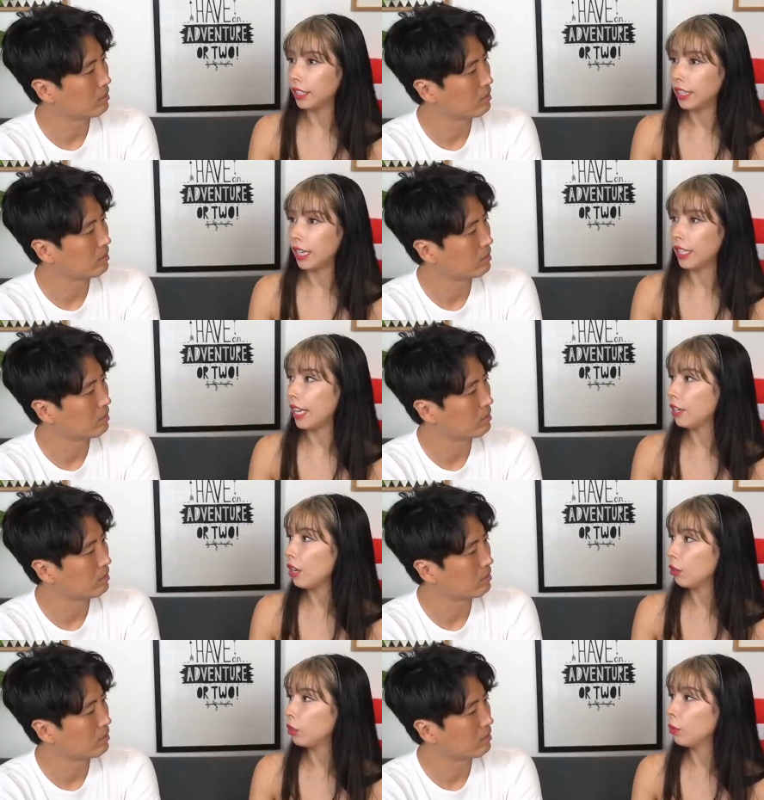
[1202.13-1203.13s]
Speaker 1: said that
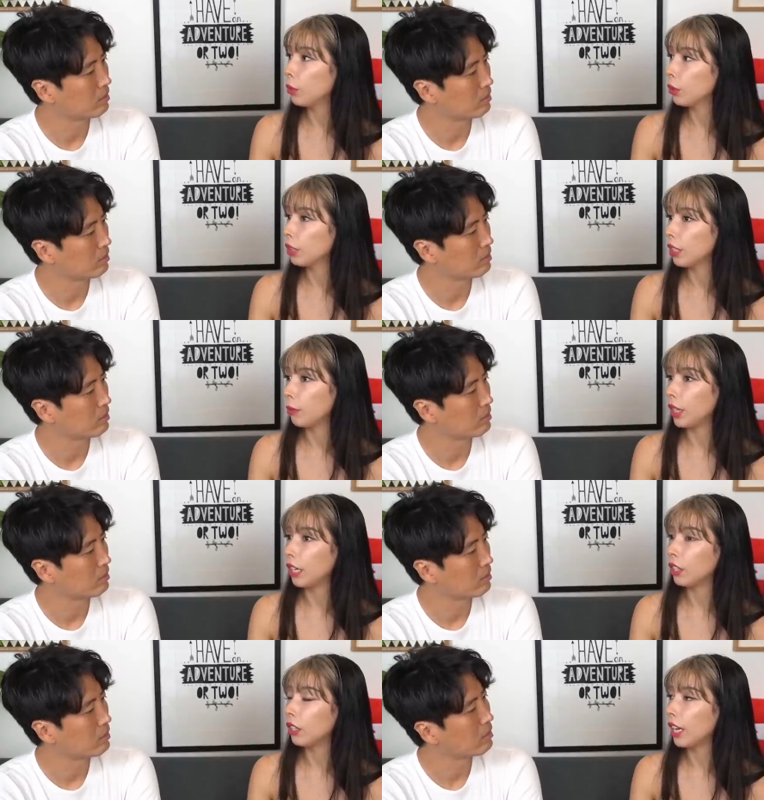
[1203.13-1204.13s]
no, Subaru is going to be
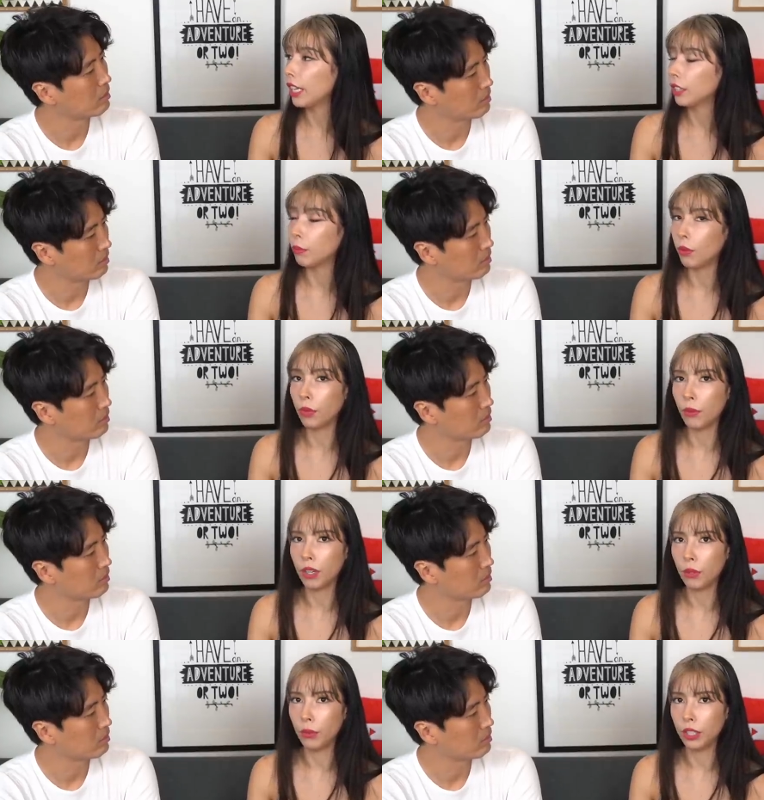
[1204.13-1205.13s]
here. You guys are both a
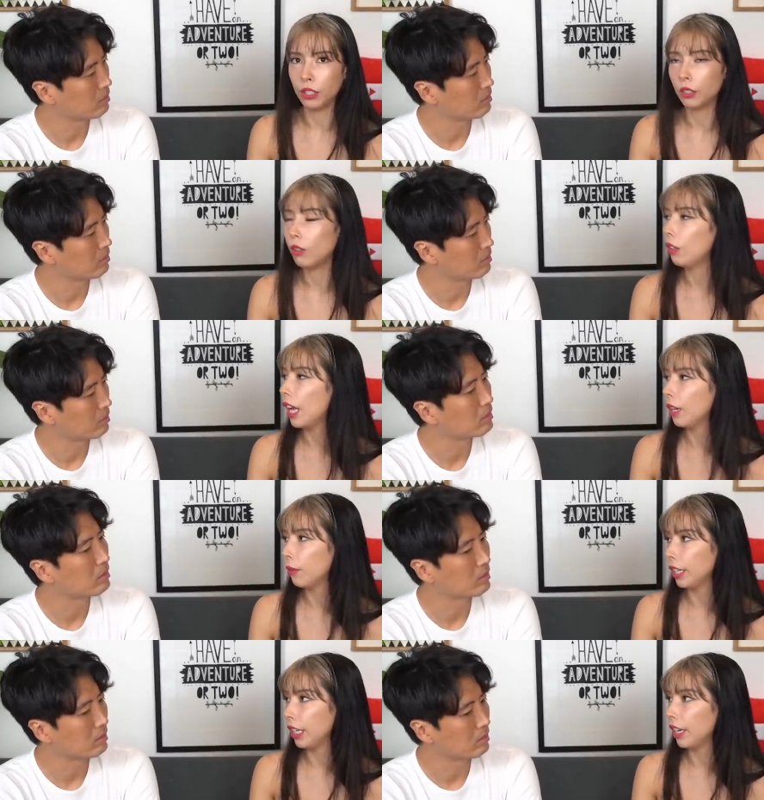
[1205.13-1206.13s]
part of the witches cult. I
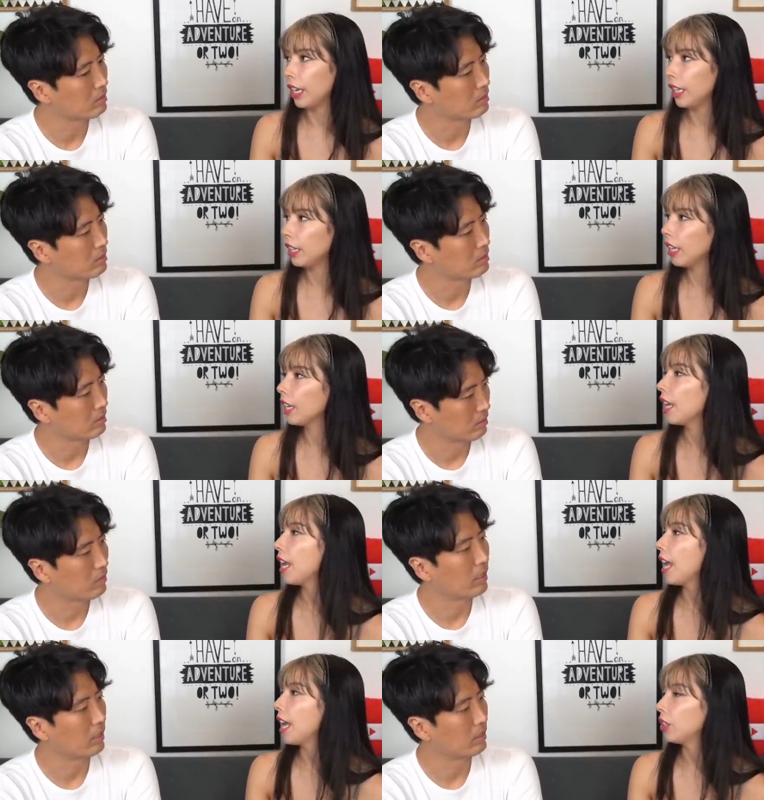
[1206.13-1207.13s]
don't want to hear anything.
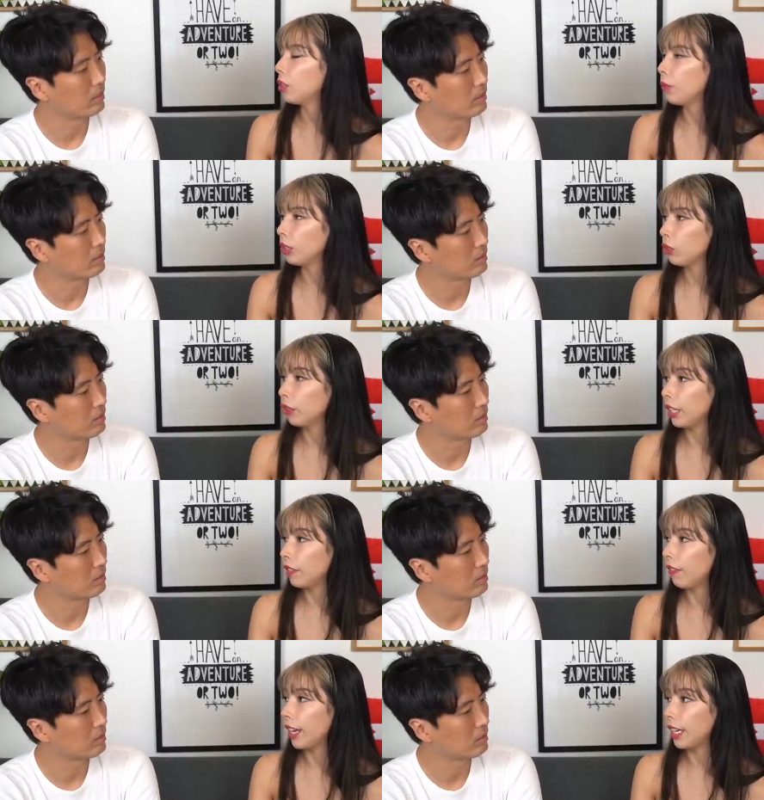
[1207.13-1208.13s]
Right. And she went straight
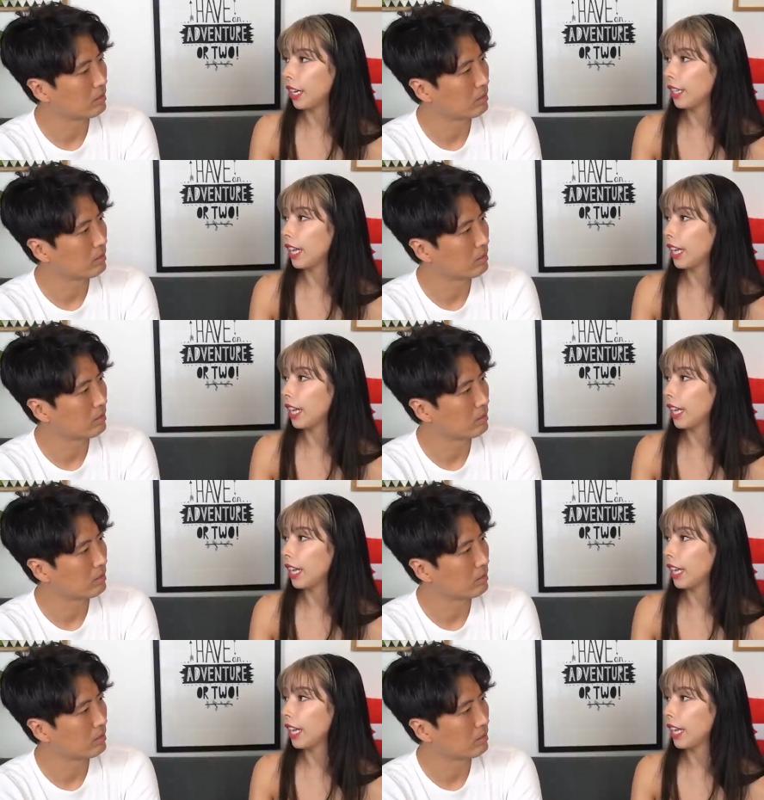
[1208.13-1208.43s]
to fighting, and